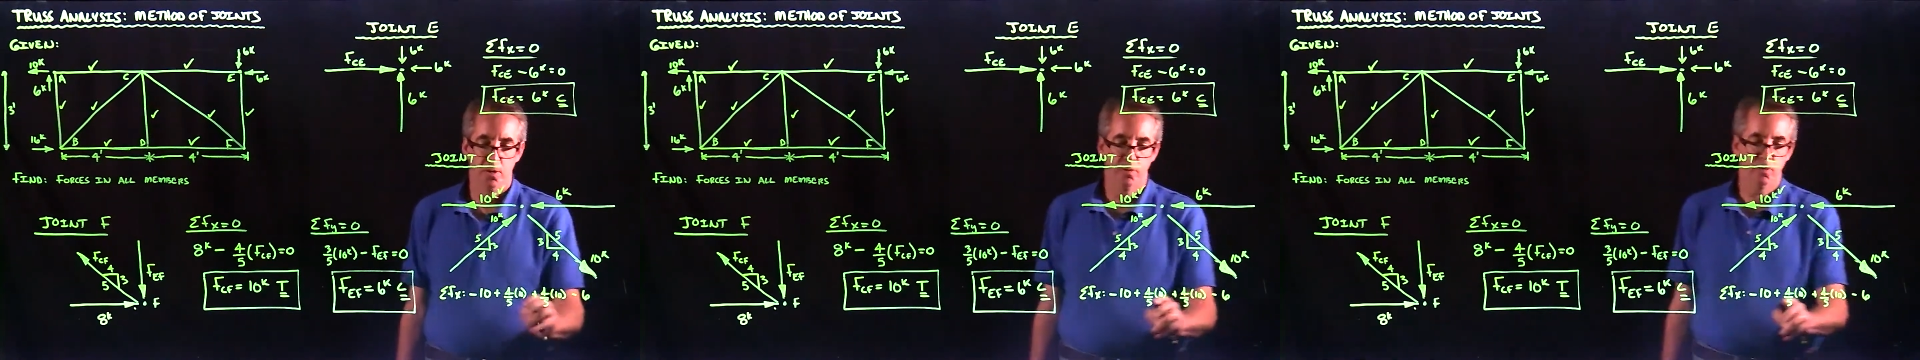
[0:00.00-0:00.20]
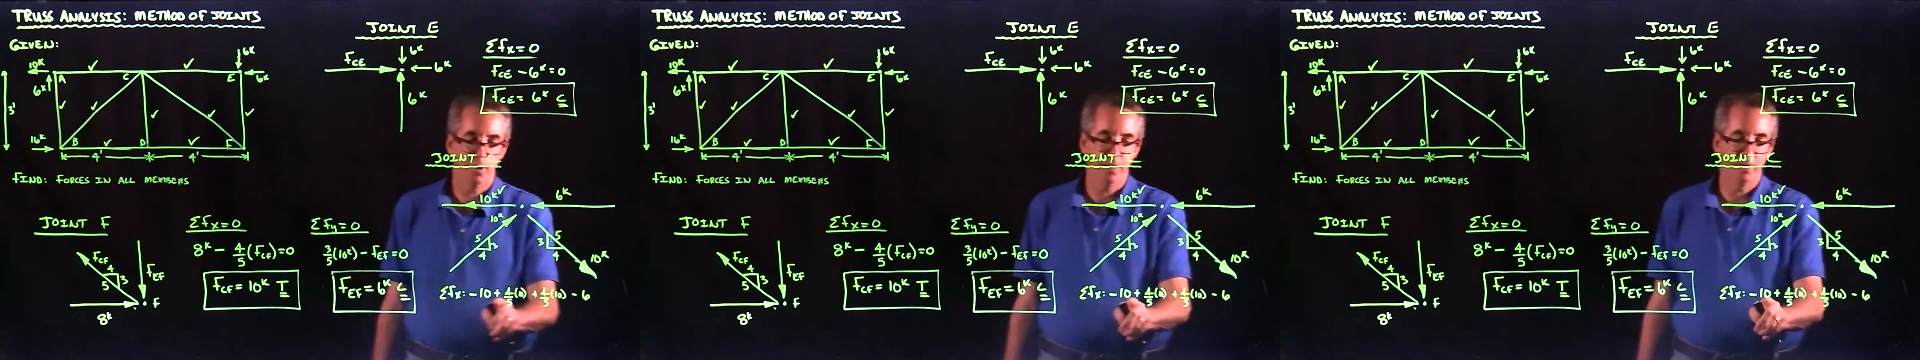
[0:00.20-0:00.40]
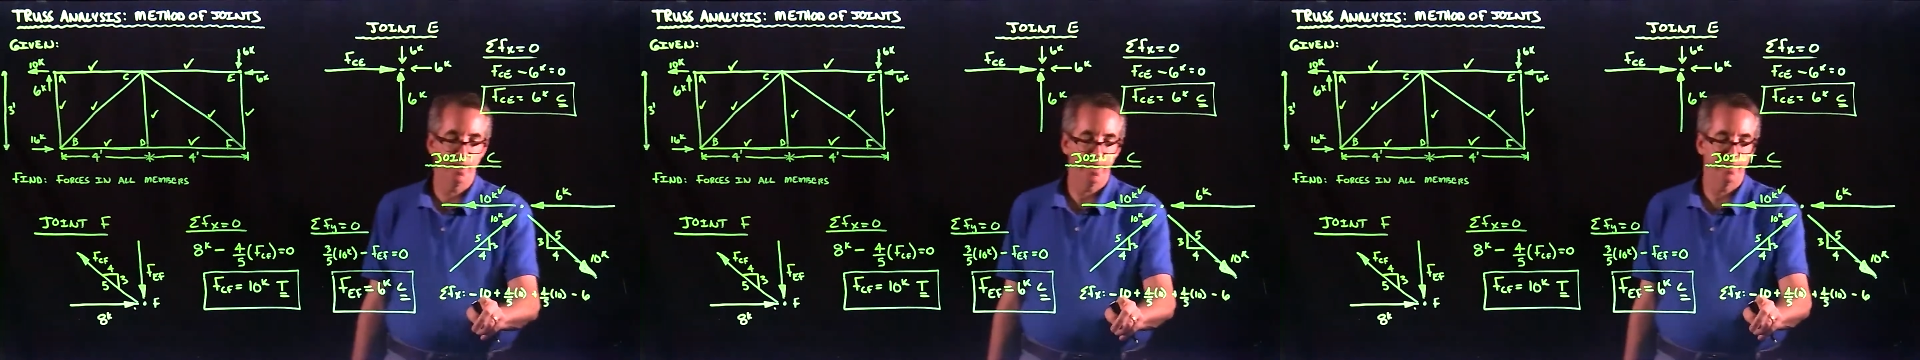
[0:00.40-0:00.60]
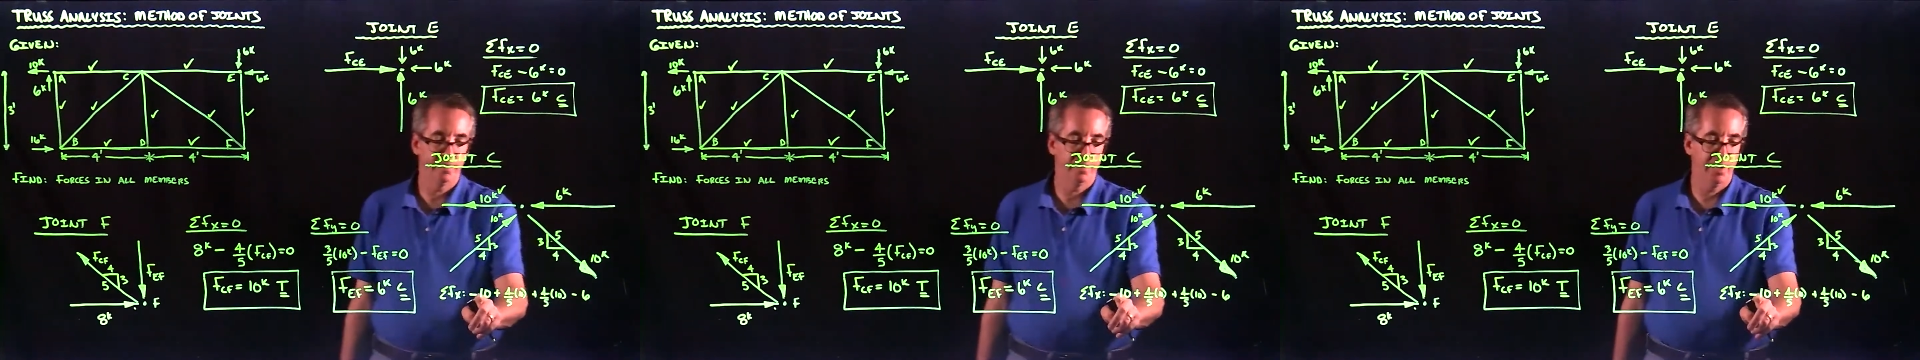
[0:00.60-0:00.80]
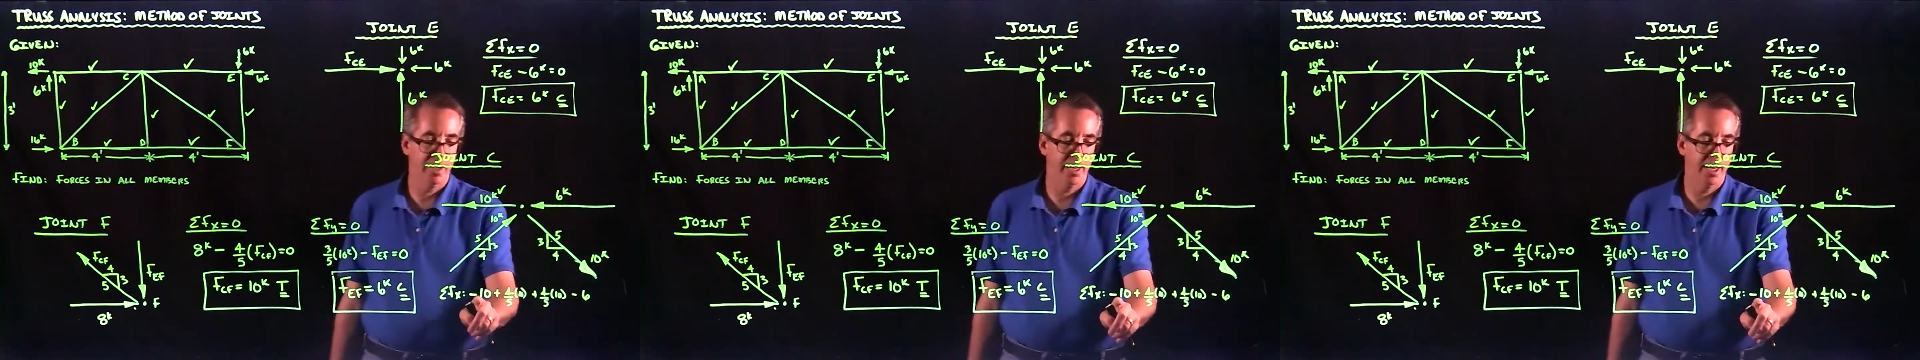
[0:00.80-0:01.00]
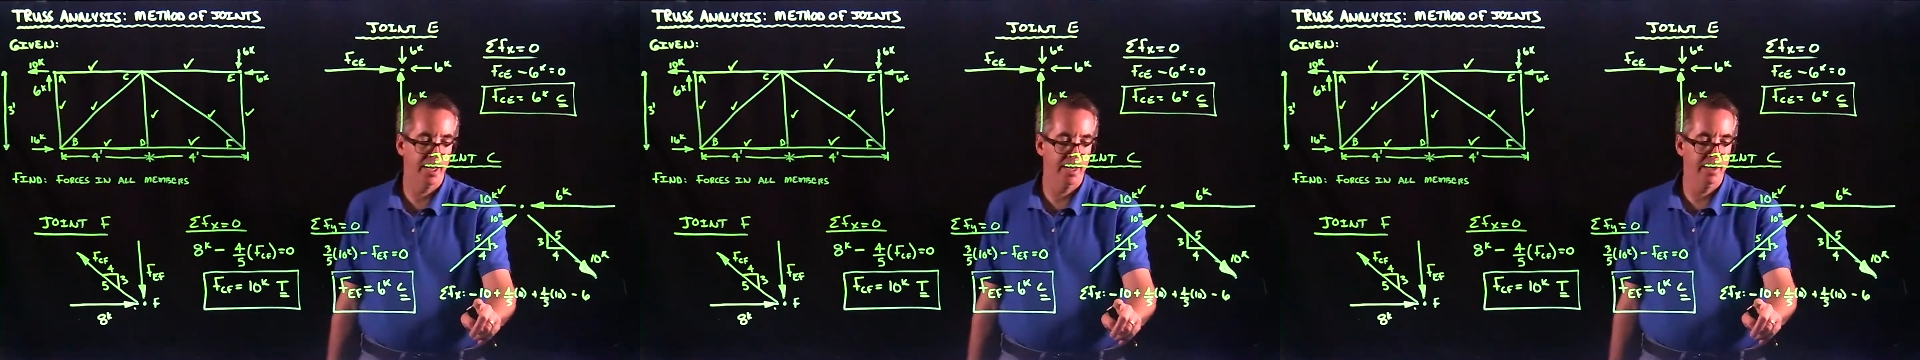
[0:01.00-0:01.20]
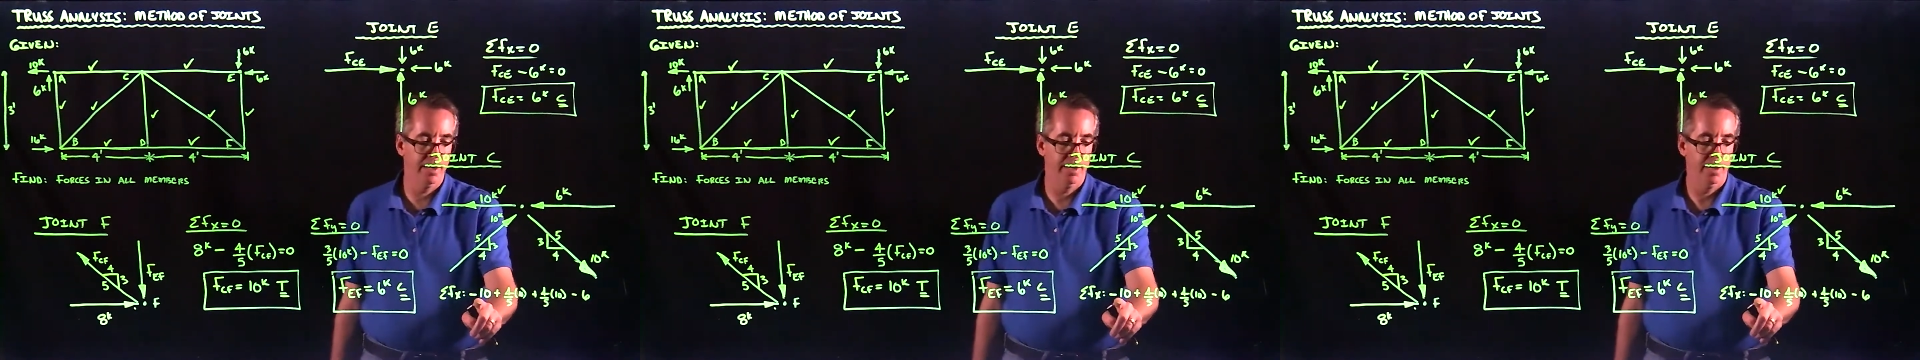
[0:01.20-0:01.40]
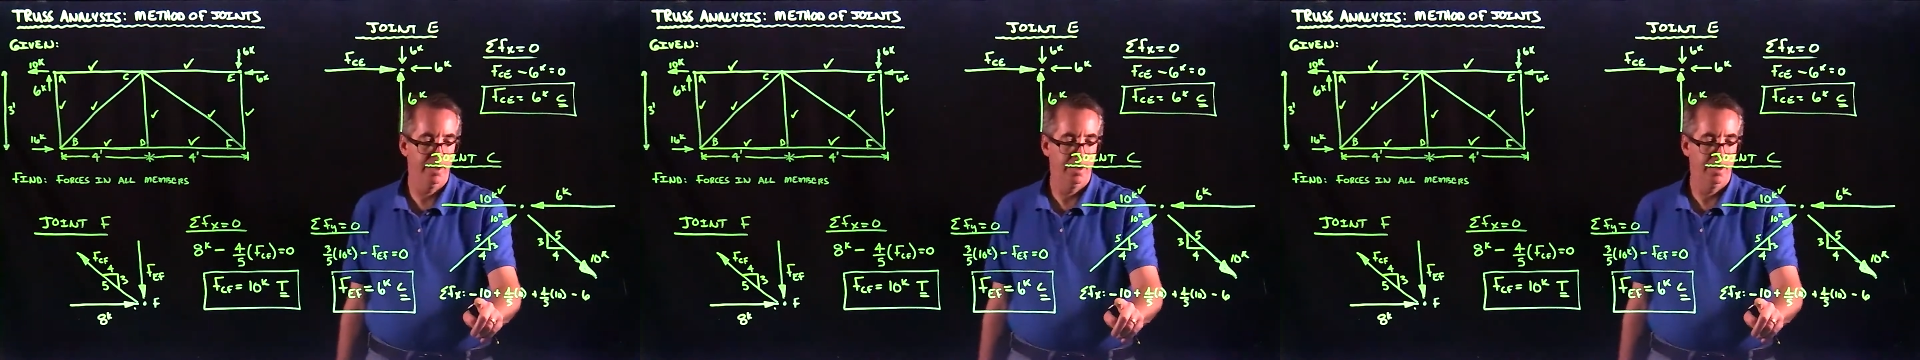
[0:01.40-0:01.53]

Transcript: So I've got 10